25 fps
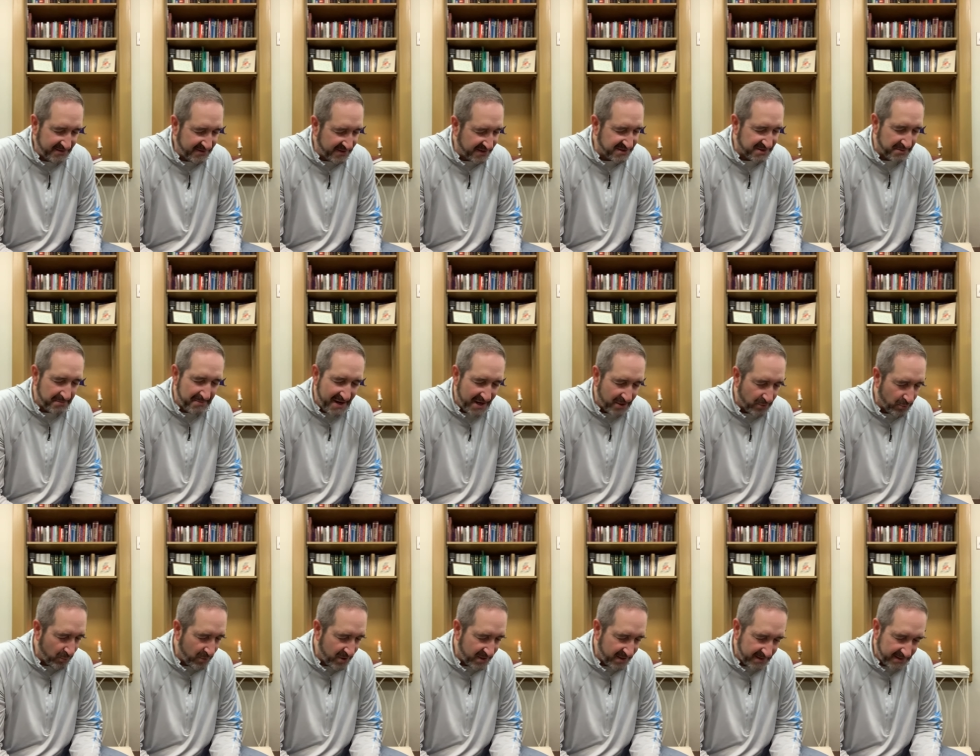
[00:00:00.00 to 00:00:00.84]
Doesn't matter
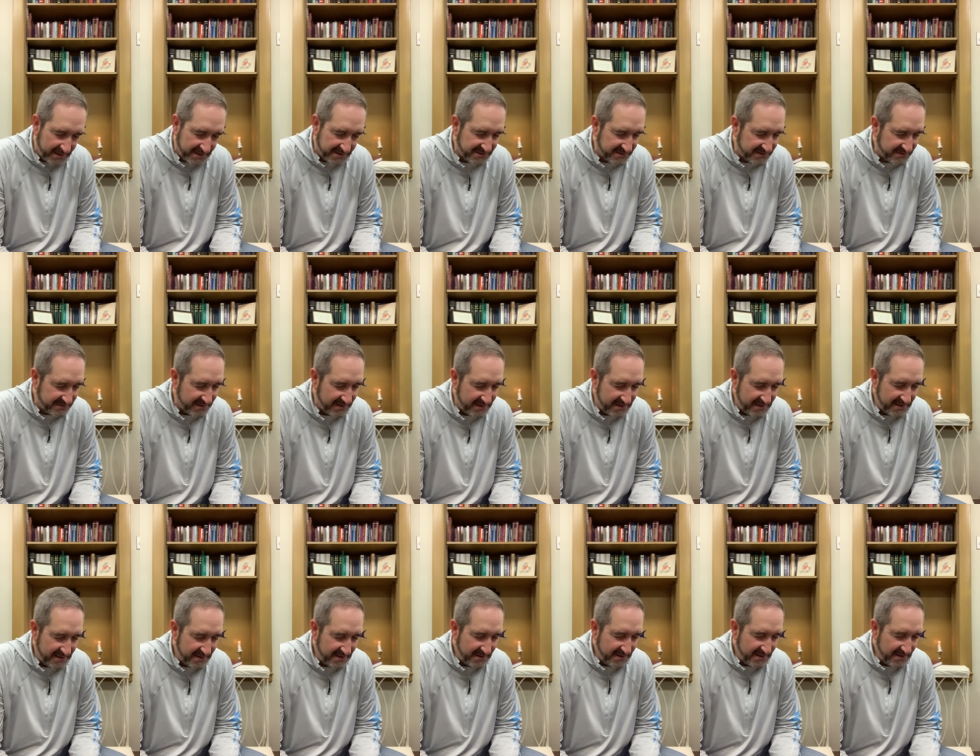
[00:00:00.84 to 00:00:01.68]
what it is.
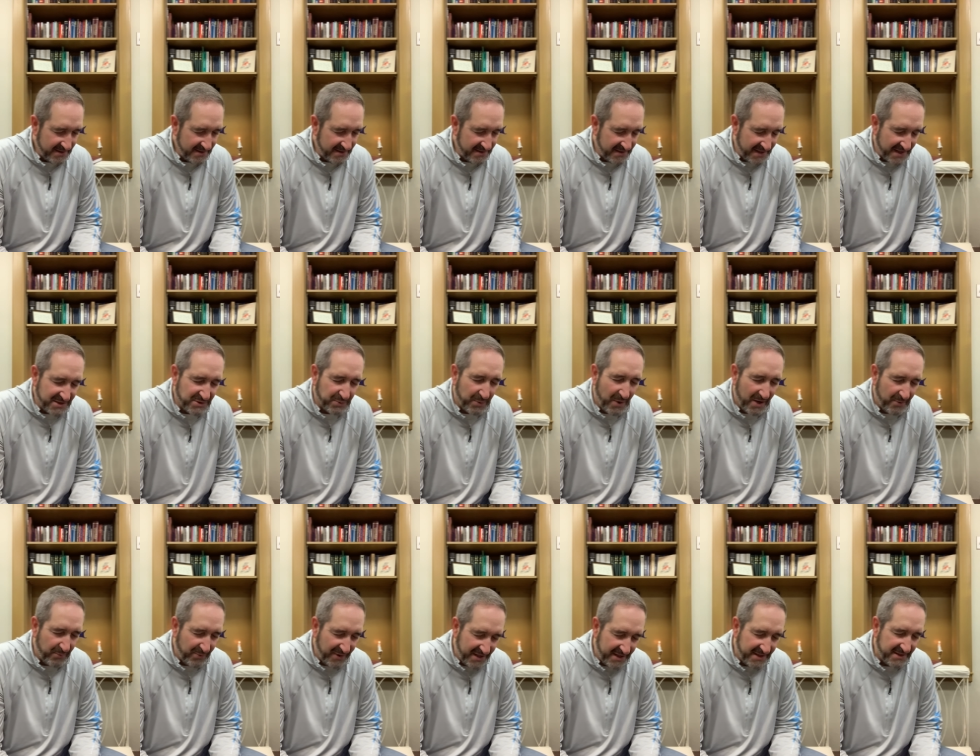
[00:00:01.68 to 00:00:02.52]
And that's why
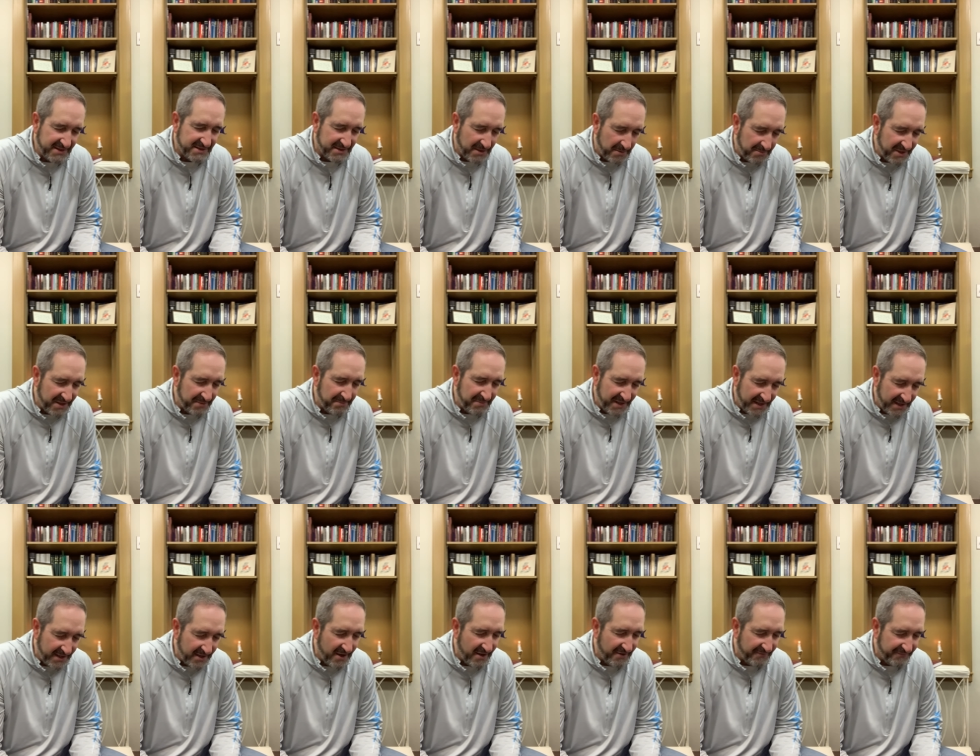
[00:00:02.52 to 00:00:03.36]
we need somebody
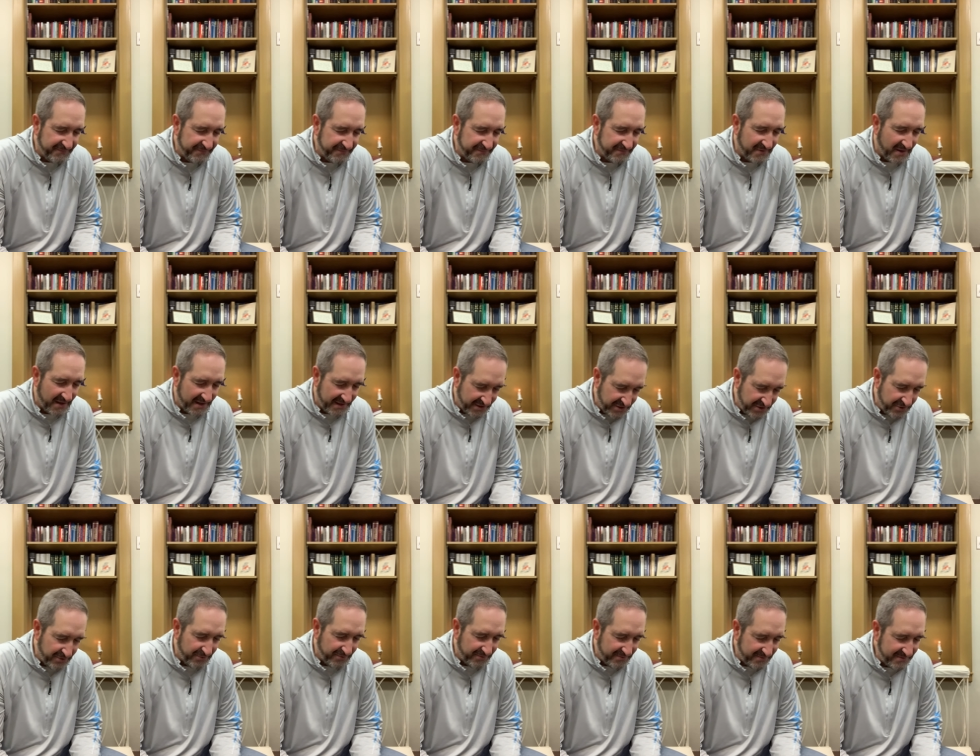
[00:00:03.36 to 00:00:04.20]
big enough like
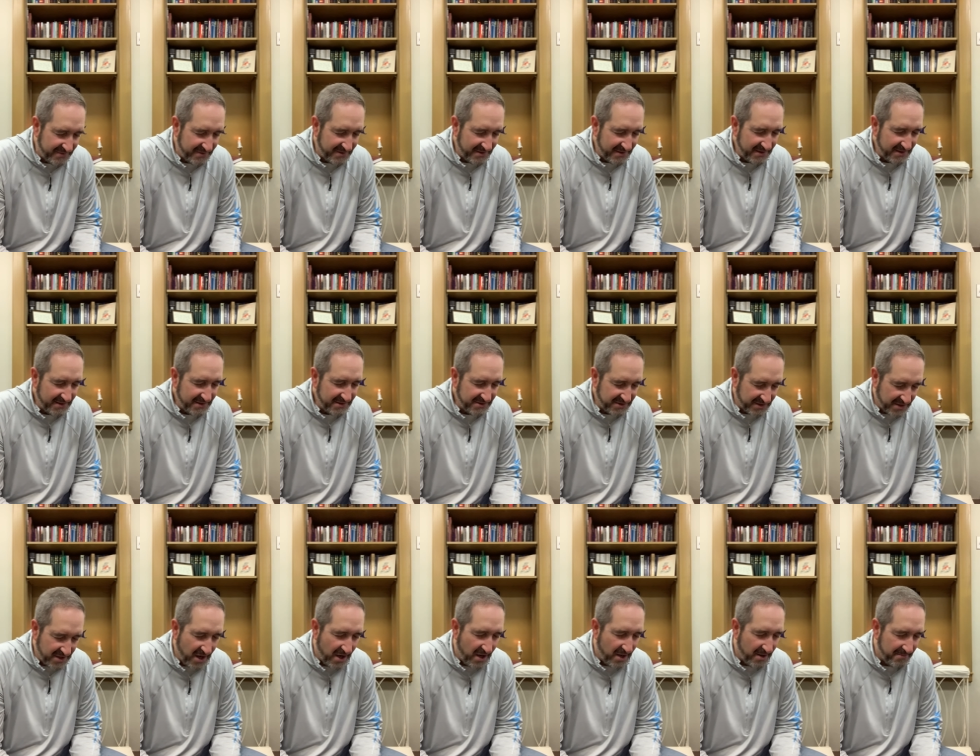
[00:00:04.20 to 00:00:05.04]
you to
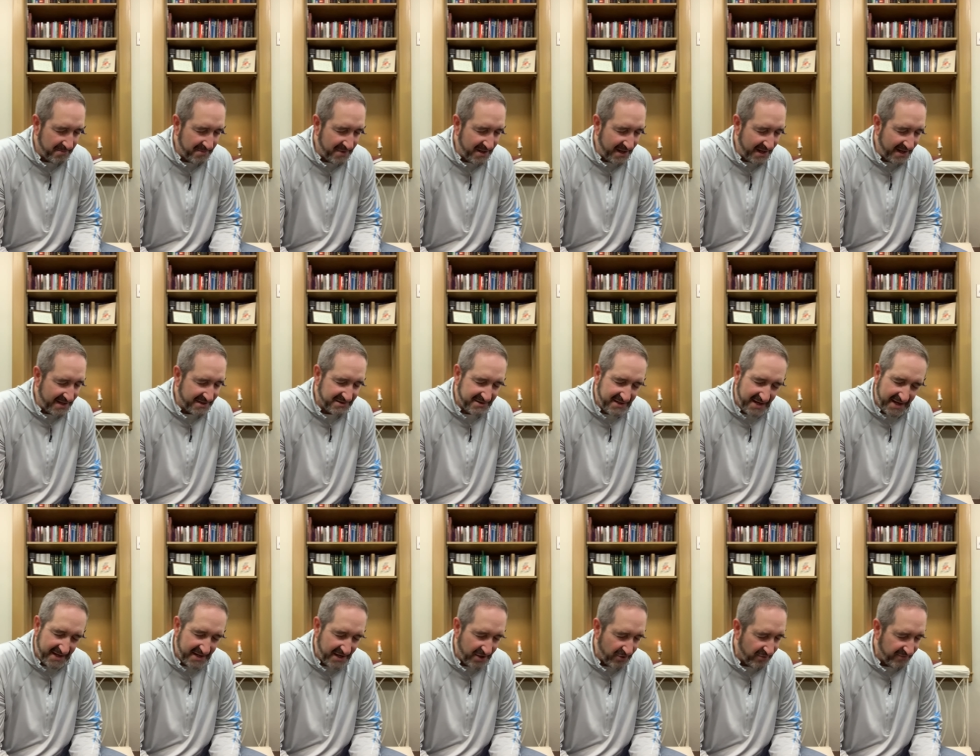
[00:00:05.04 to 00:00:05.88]
come and
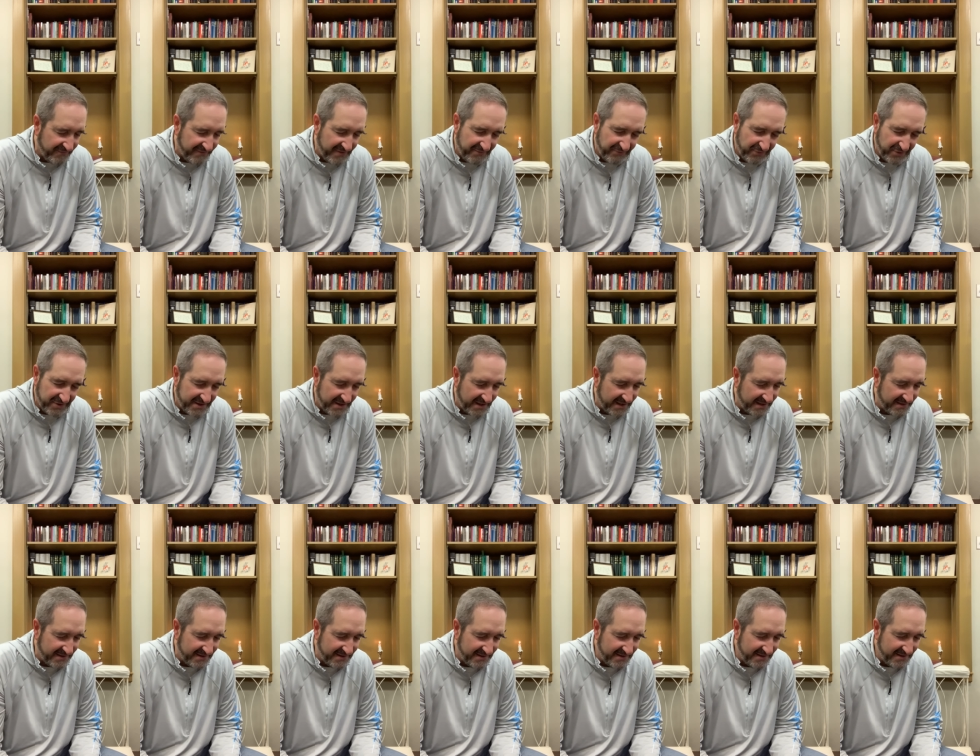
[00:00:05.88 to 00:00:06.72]
take care of everything.
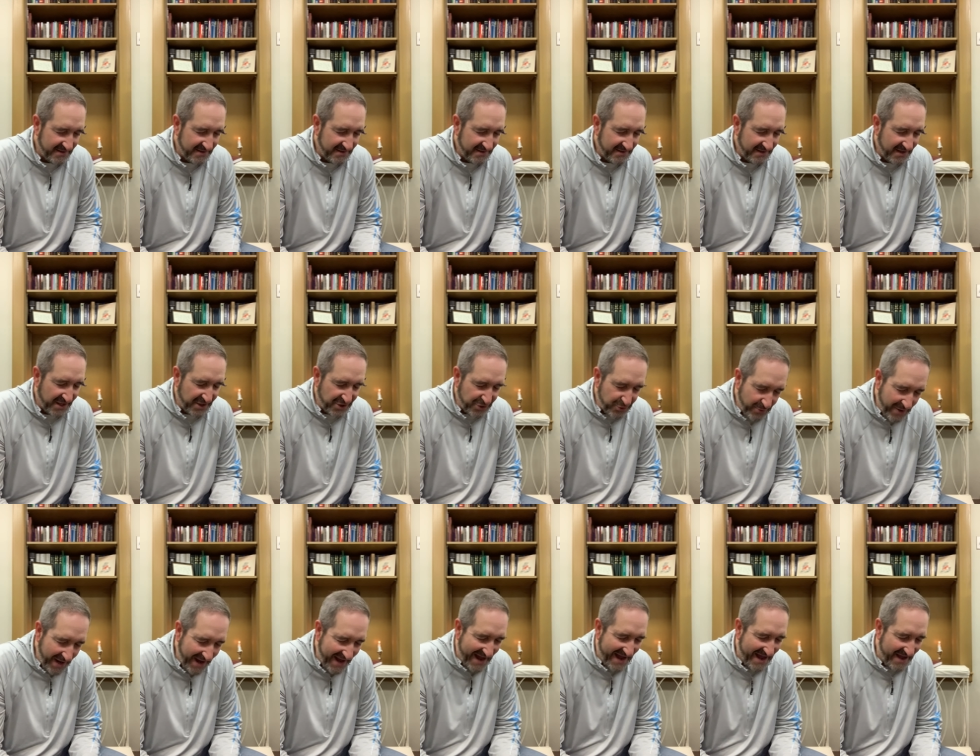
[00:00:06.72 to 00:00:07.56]
And you
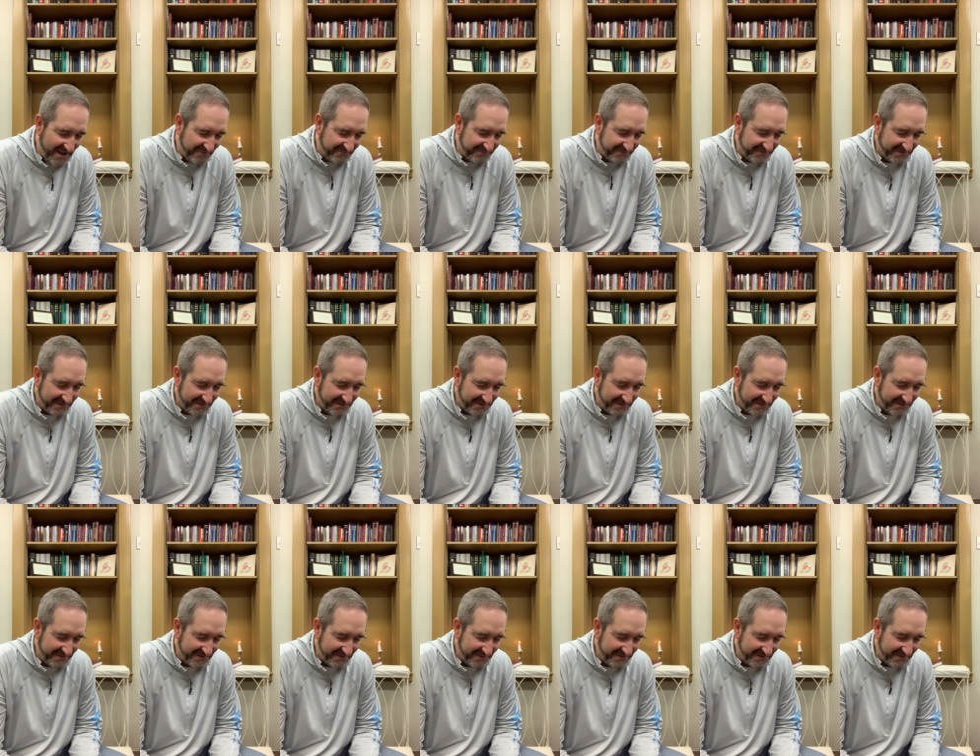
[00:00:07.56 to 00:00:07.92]
have.